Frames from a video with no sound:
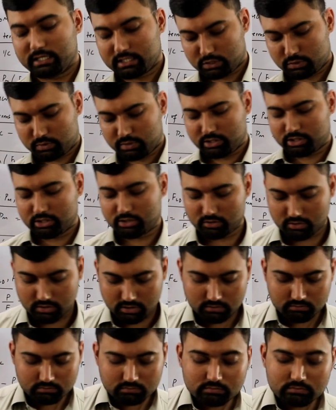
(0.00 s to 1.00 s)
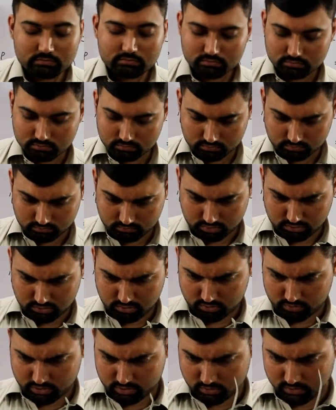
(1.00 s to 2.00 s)
next video
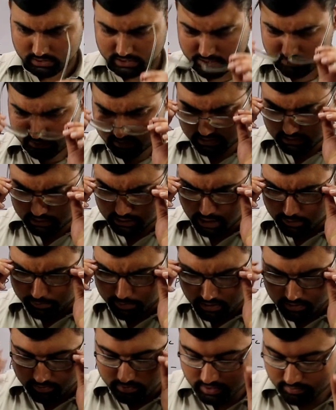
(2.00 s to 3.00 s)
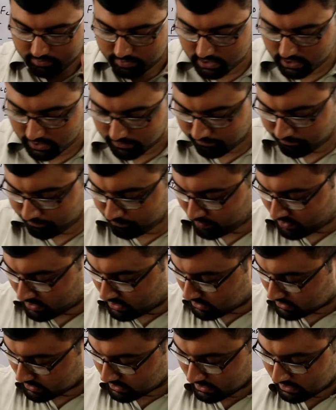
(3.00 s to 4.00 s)
with whatever the topic may be
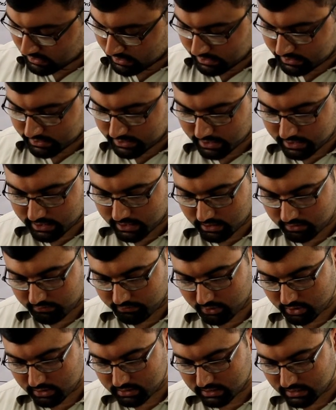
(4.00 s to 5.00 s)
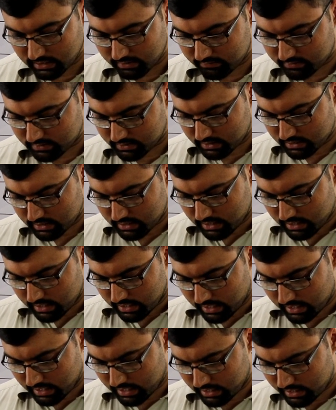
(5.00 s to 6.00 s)
Till then, take care of yourselves
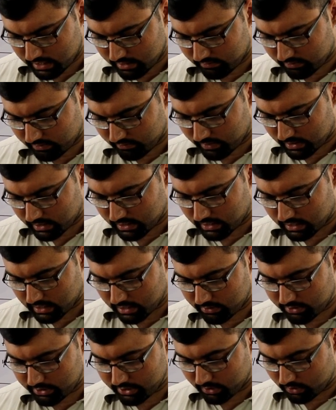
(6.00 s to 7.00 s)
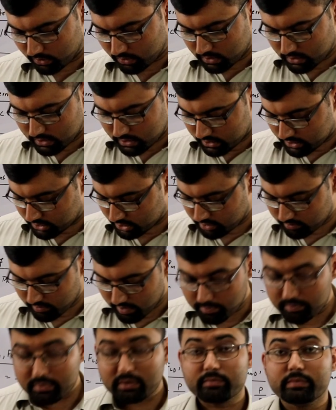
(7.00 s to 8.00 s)
and everyone around you. Do
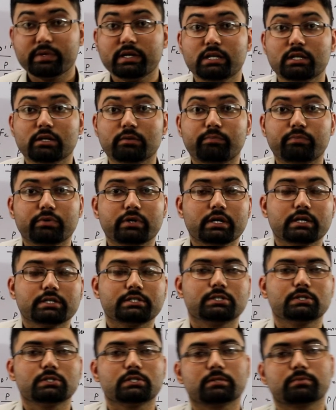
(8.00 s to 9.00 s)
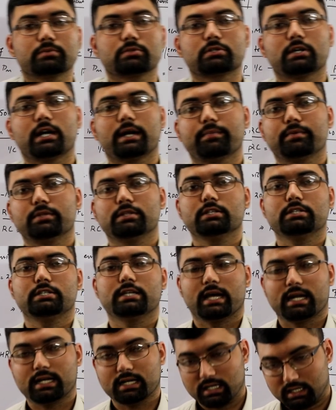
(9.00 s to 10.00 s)
remember me in your prayers. Do subscribe to the
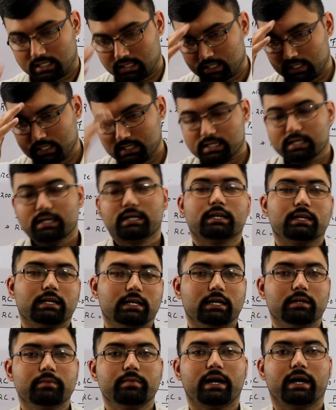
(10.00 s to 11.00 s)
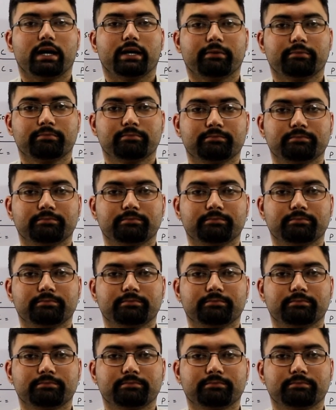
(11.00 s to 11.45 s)
channel. Goodbye.